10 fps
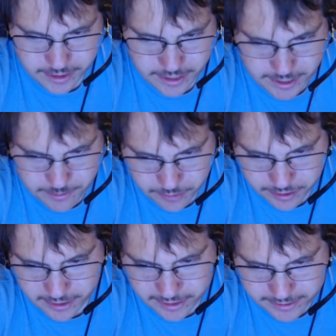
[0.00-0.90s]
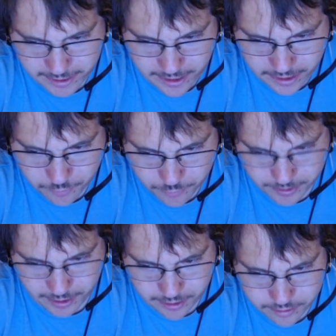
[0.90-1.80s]
Like, he realized that at the
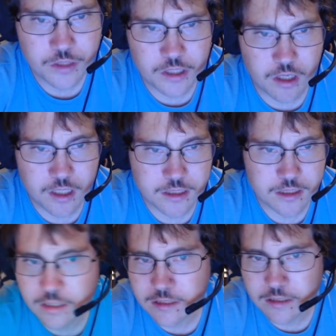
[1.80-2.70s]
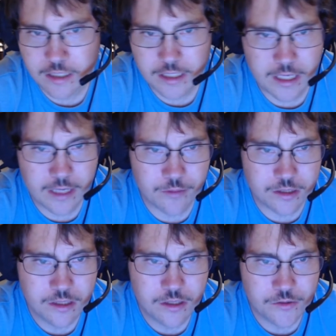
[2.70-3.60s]
Rubicon when he crossed it, because he
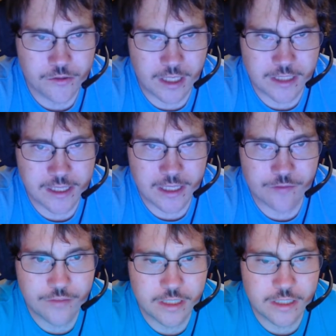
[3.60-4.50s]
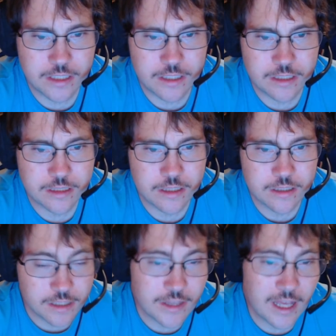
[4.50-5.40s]
realized that if he did
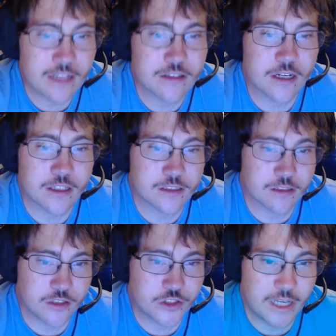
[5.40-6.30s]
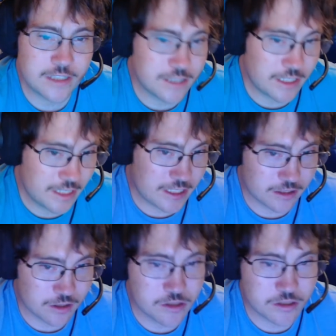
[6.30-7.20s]
that, there's a good chance that he could
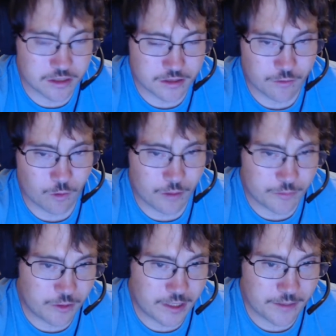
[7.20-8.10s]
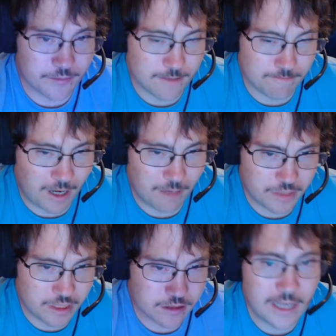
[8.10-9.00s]
lose the civil war between him and Pompey,